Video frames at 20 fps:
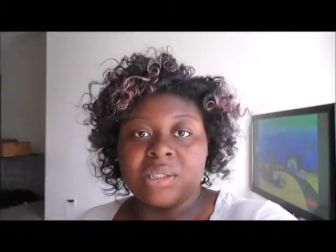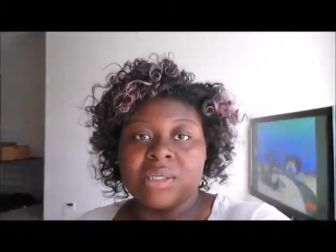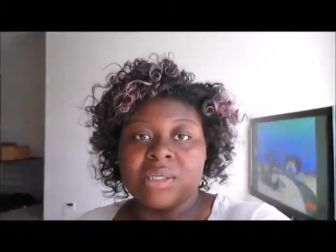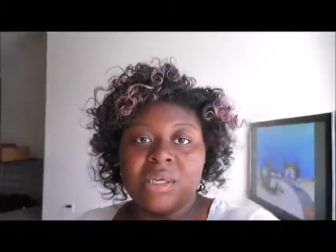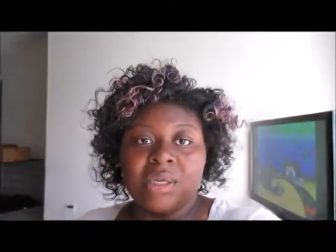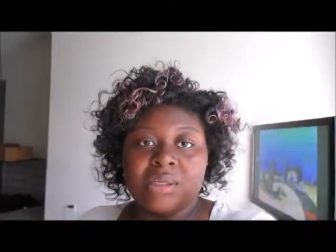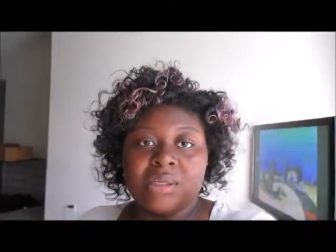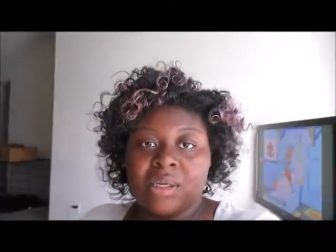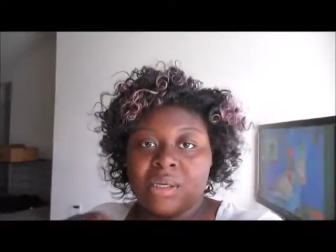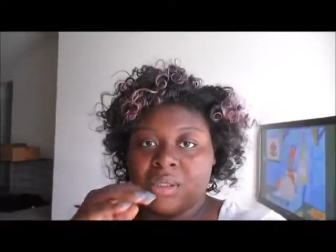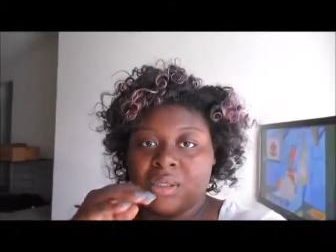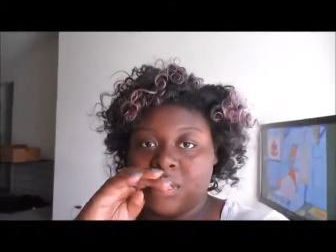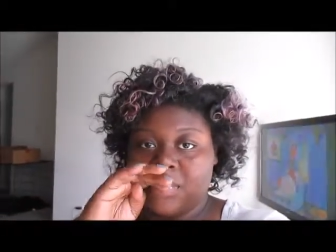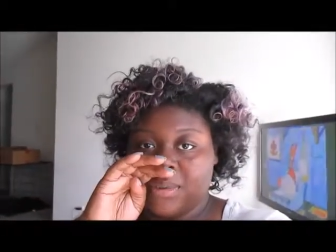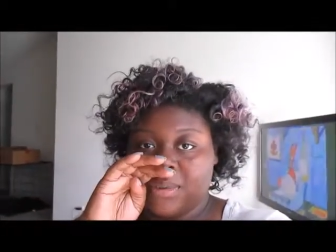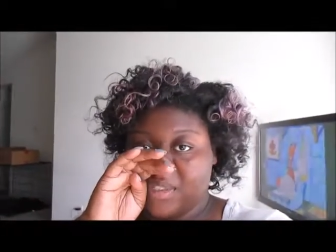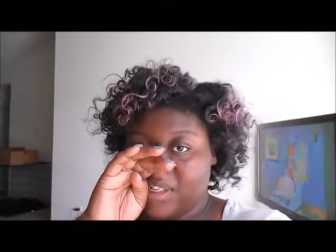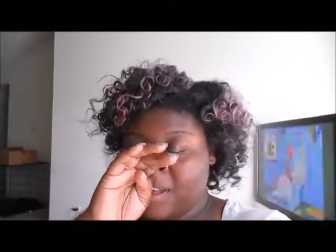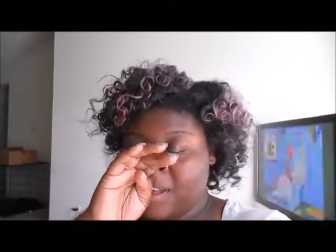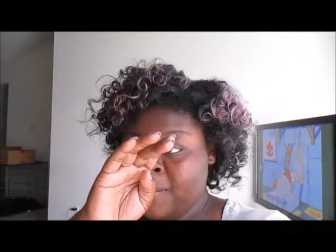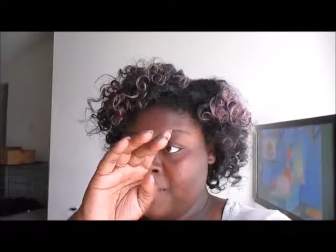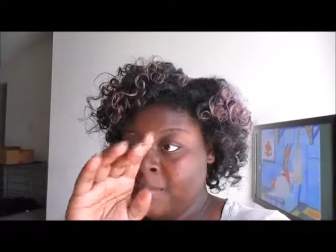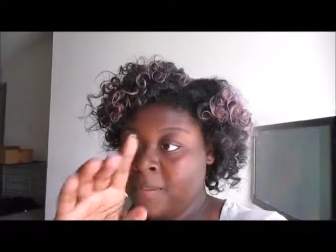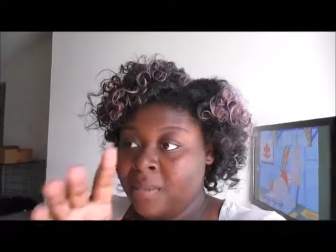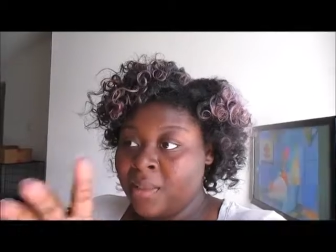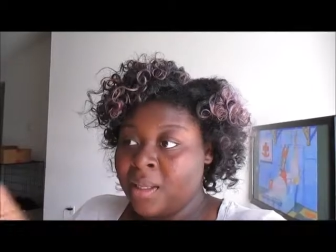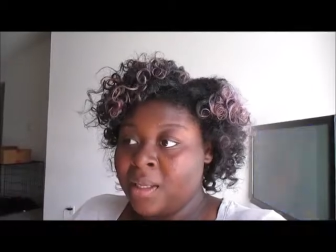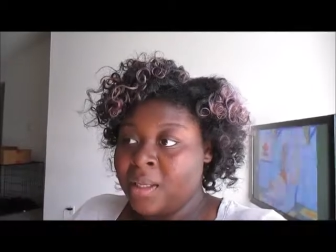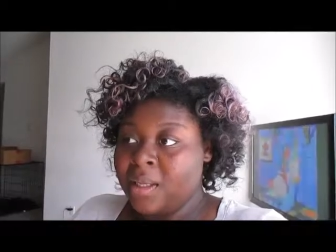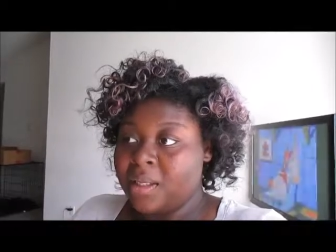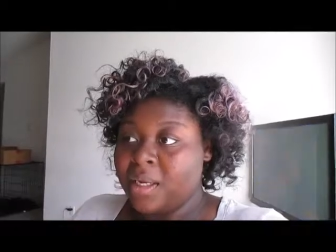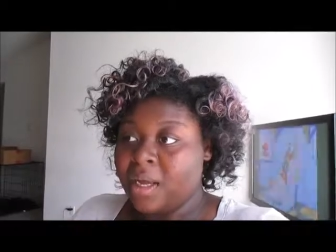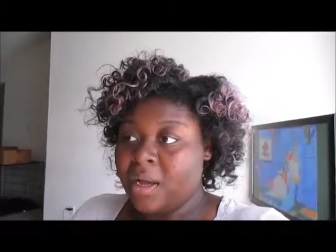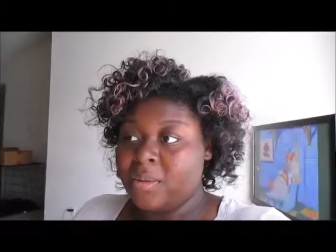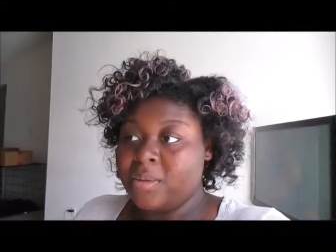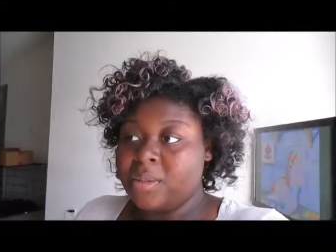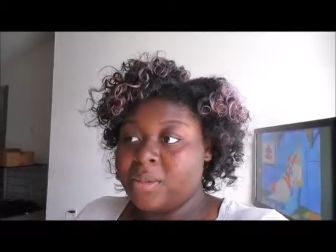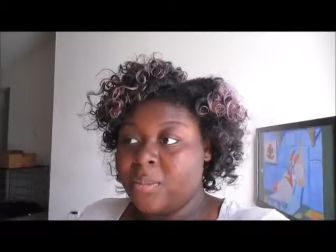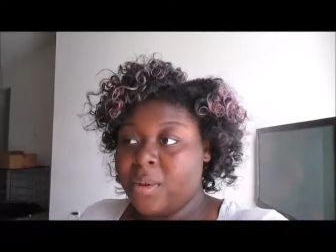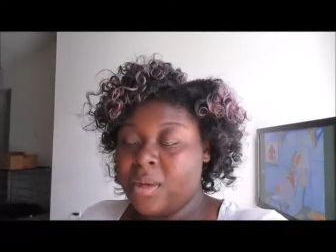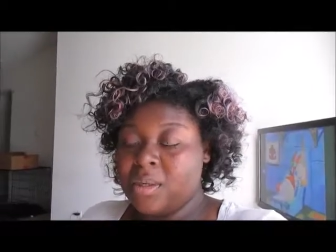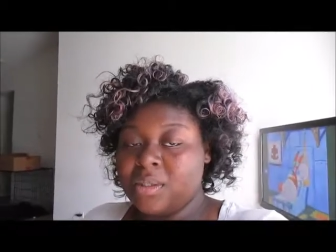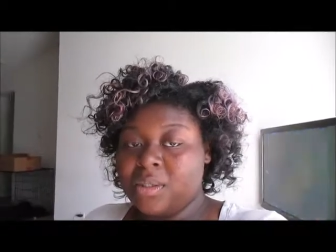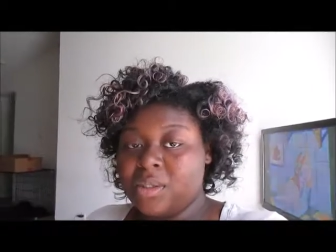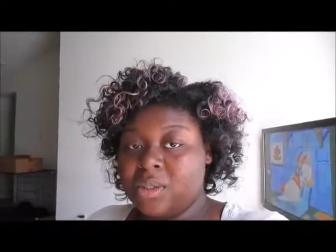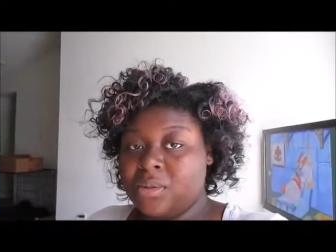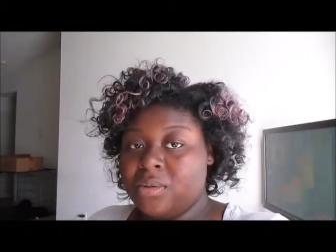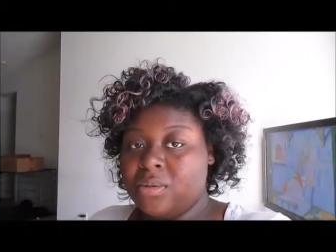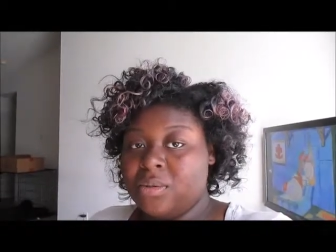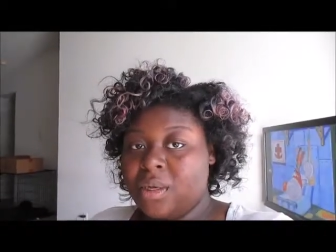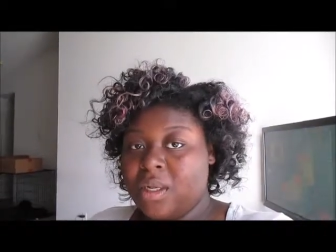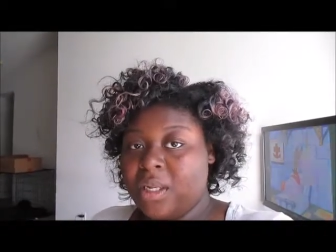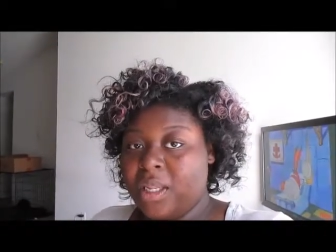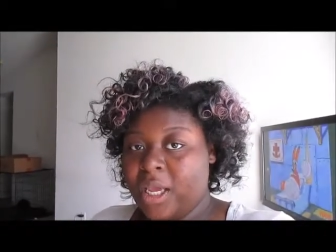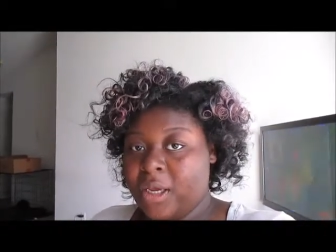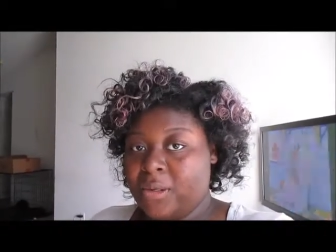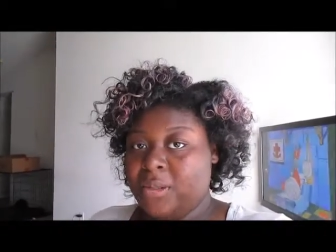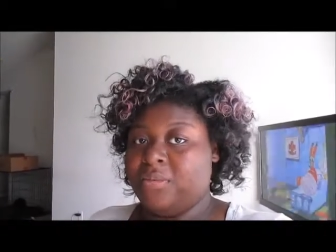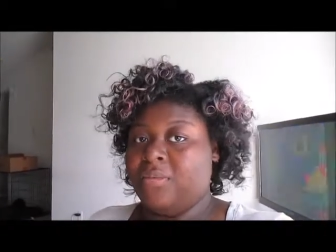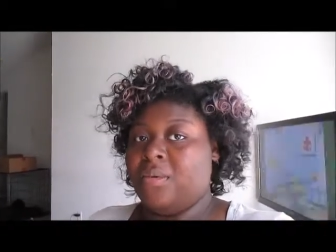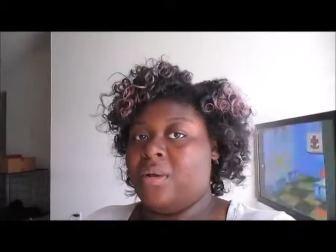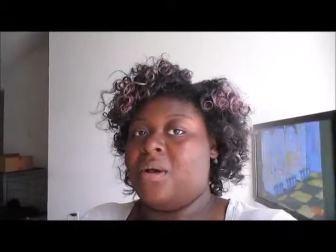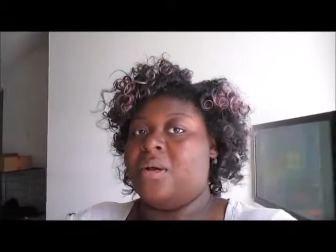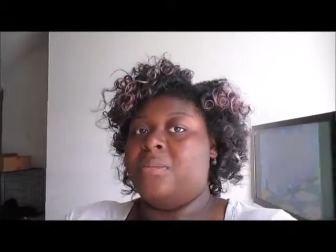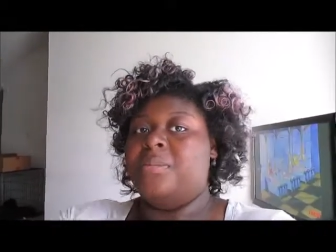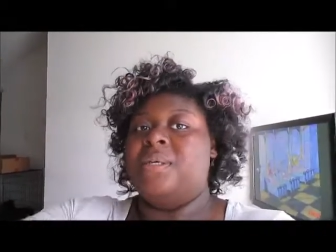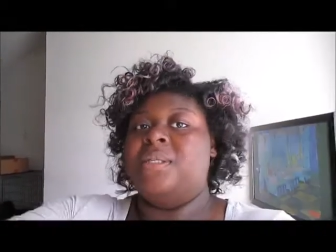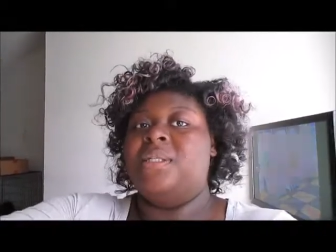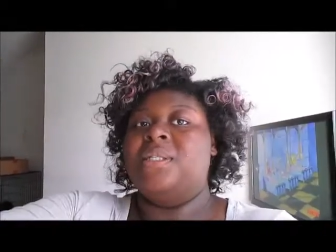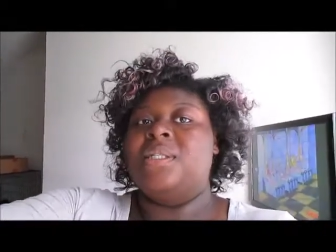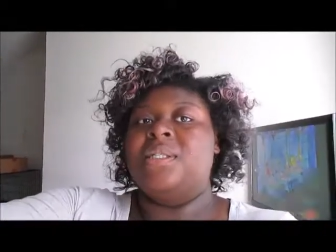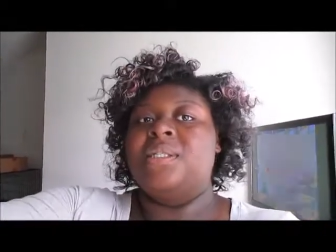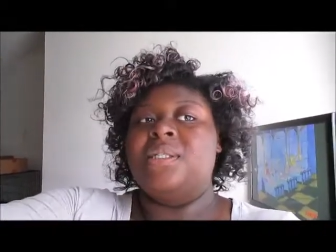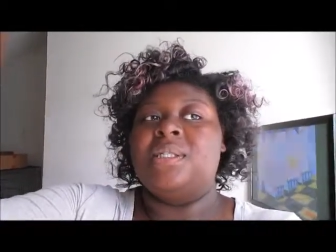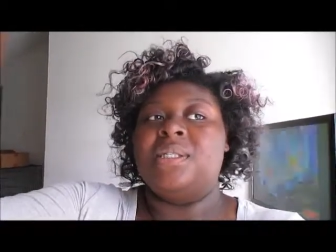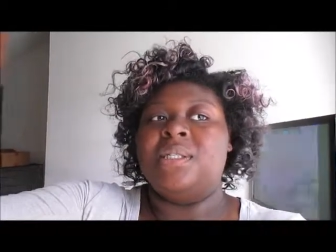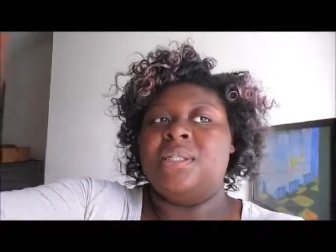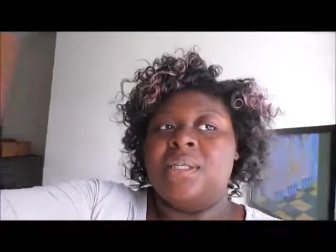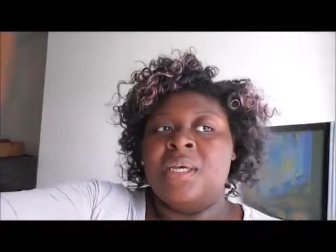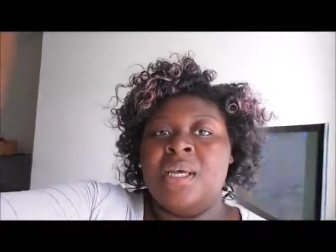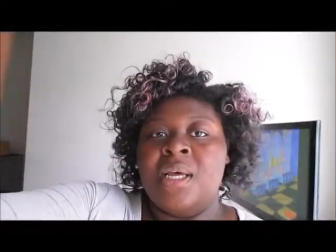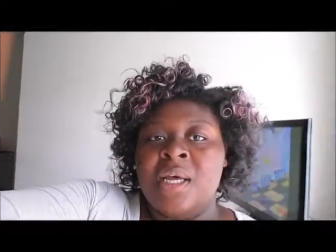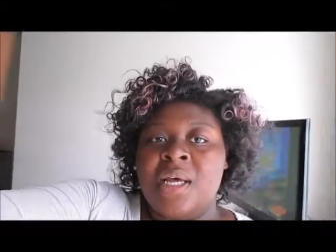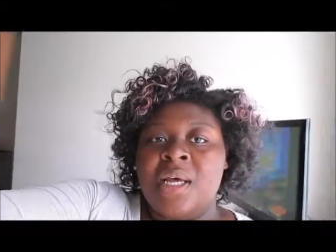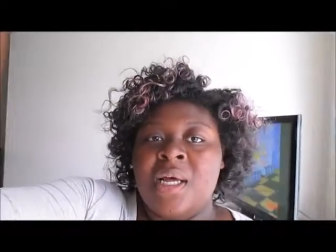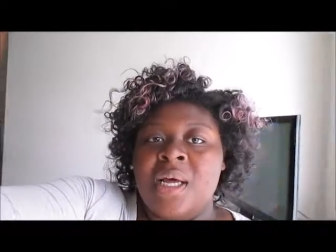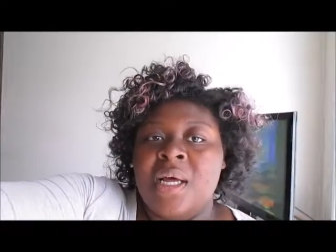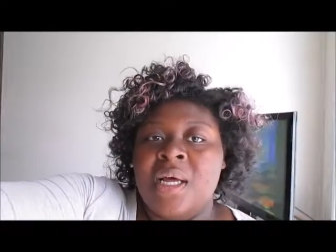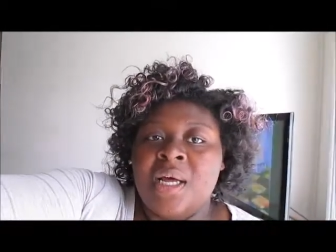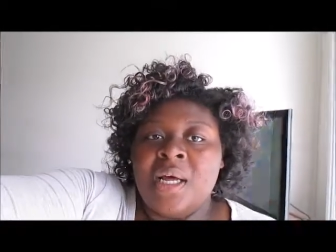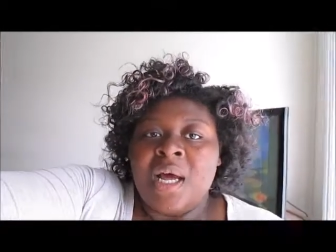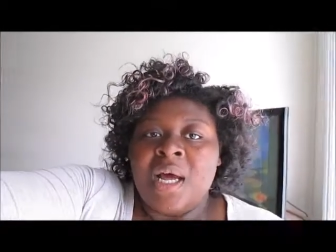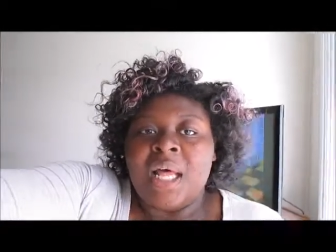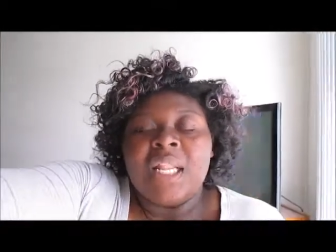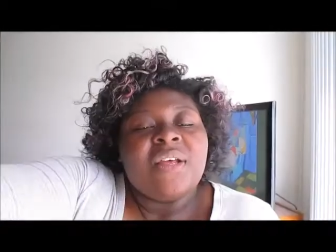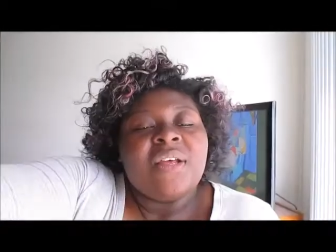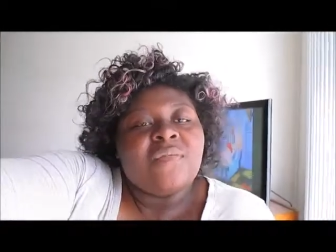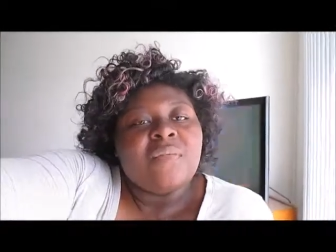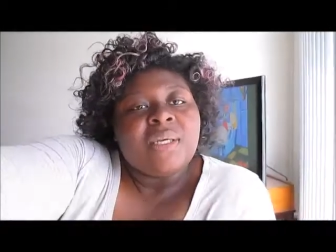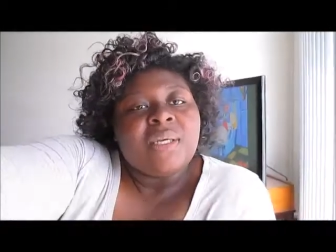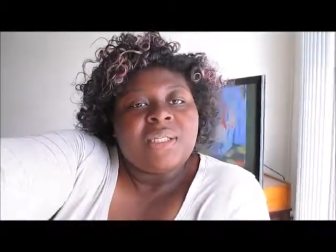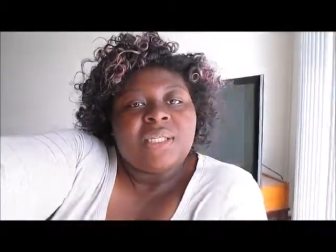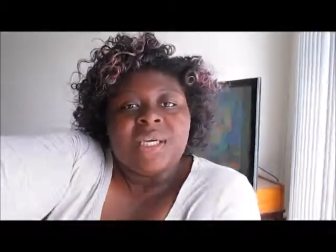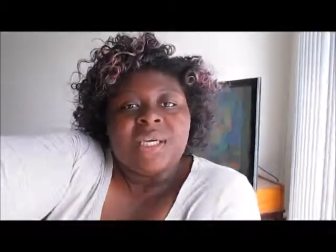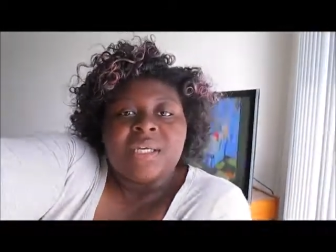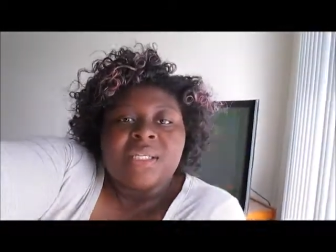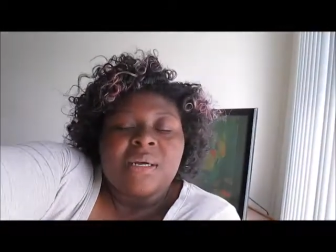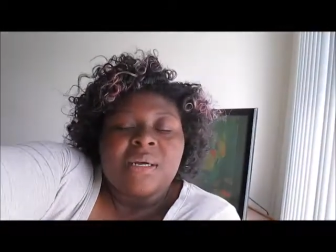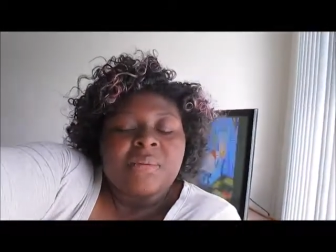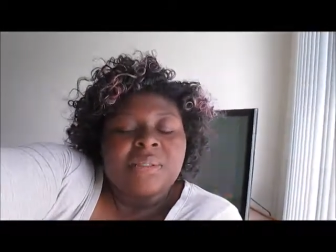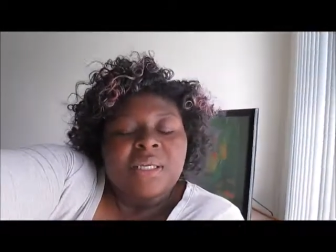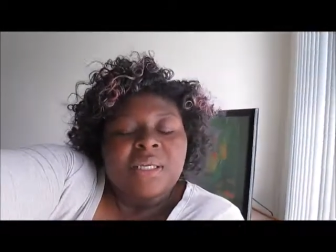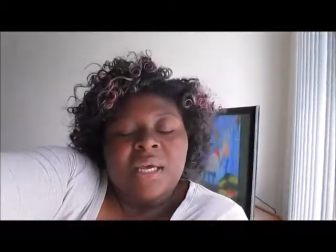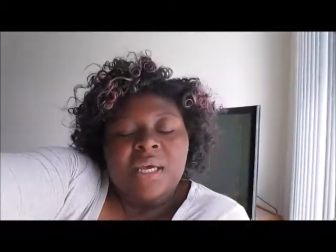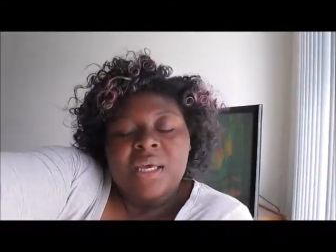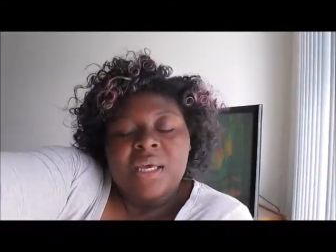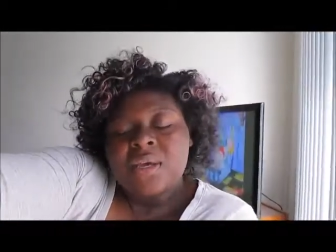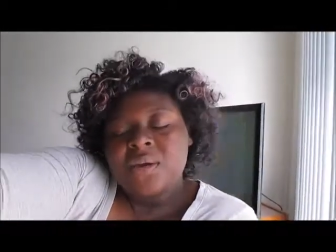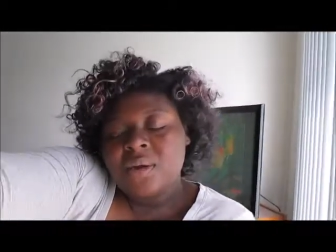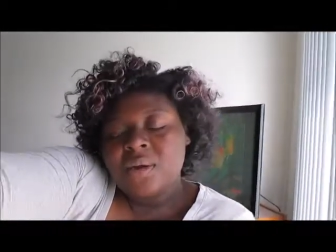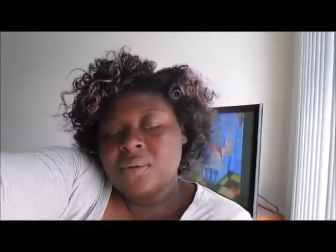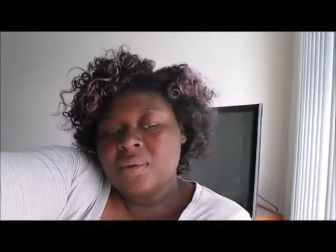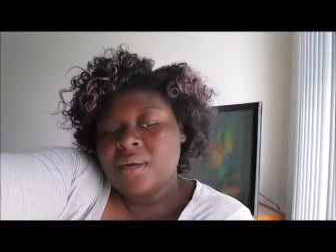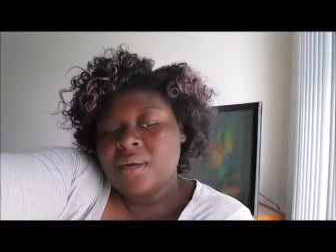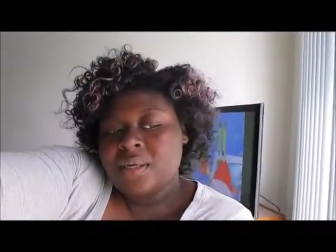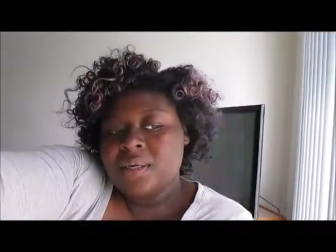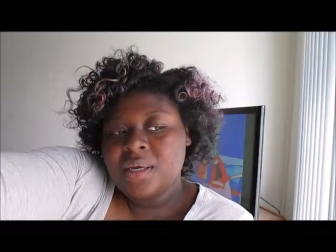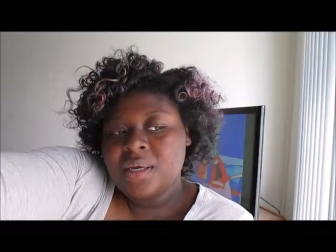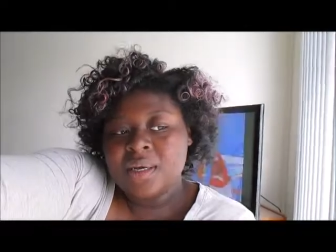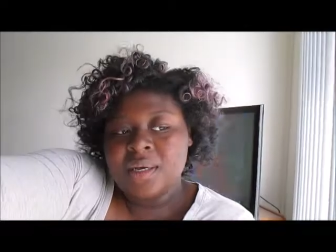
Today is actually Wednesday. Now I was supposed to do a language vlog, but since... I love B T S. I was like, you know what?